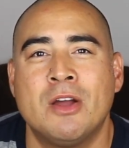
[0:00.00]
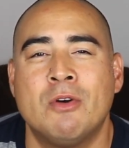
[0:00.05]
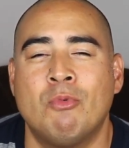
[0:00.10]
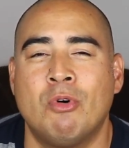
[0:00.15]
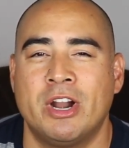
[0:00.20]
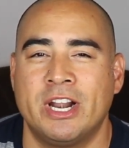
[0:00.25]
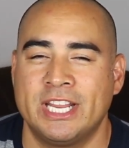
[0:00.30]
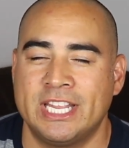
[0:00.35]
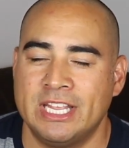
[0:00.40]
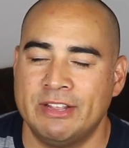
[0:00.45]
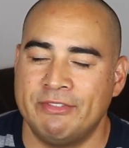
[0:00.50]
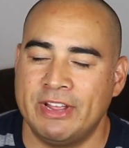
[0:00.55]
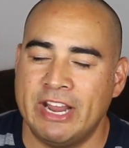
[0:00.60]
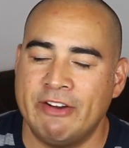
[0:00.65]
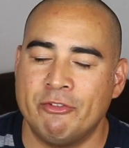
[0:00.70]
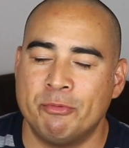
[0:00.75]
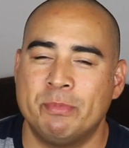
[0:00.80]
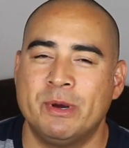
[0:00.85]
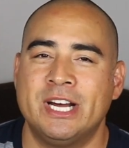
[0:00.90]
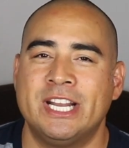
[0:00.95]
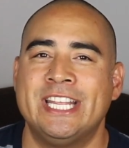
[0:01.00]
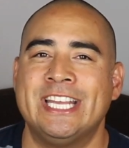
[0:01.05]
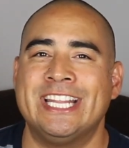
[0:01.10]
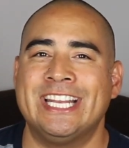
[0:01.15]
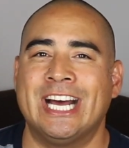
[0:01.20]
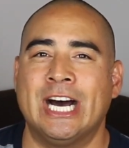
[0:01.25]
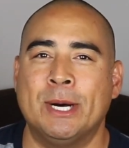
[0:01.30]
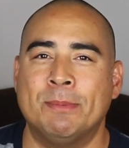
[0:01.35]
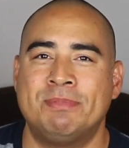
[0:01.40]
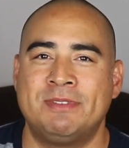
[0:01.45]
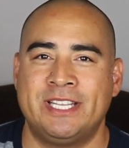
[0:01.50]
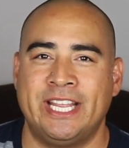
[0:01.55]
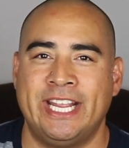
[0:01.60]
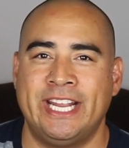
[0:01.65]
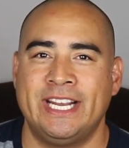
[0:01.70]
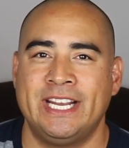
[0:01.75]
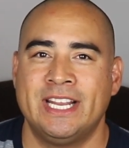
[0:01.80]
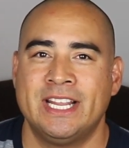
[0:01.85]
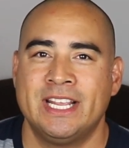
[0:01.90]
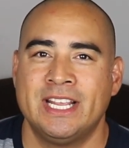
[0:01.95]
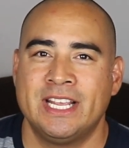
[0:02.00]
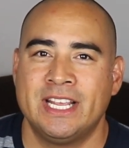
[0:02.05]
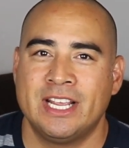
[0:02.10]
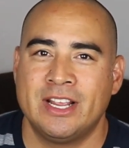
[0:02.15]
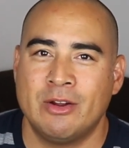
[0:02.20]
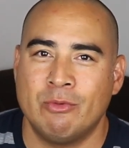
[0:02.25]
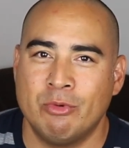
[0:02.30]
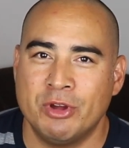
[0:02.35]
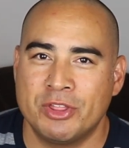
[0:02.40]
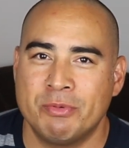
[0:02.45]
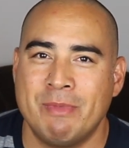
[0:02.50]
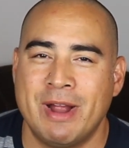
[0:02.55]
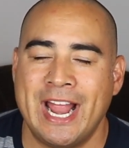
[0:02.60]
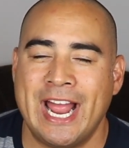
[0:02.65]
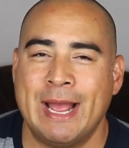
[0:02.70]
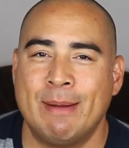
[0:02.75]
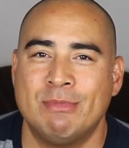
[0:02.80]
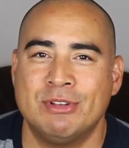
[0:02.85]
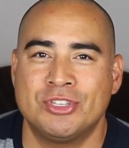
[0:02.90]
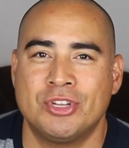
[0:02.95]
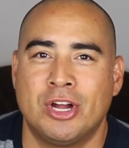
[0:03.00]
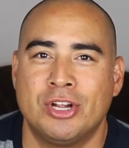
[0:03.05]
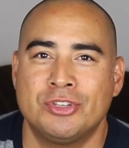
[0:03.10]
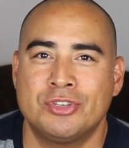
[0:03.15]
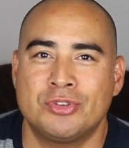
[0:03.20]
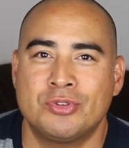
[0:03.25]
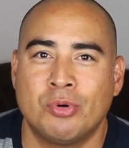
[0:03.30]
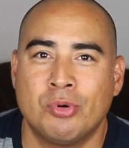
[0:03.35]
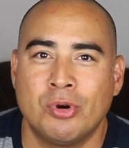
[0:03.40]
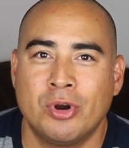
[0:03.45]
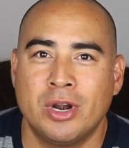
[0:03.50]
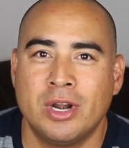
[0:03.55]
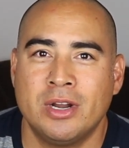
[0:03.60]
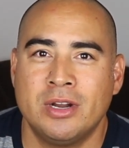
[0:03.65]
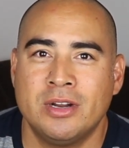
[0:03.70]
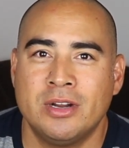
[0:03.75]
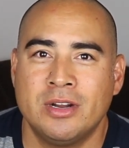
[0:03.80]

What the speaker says: Want to give everybody an update with my Amazon store.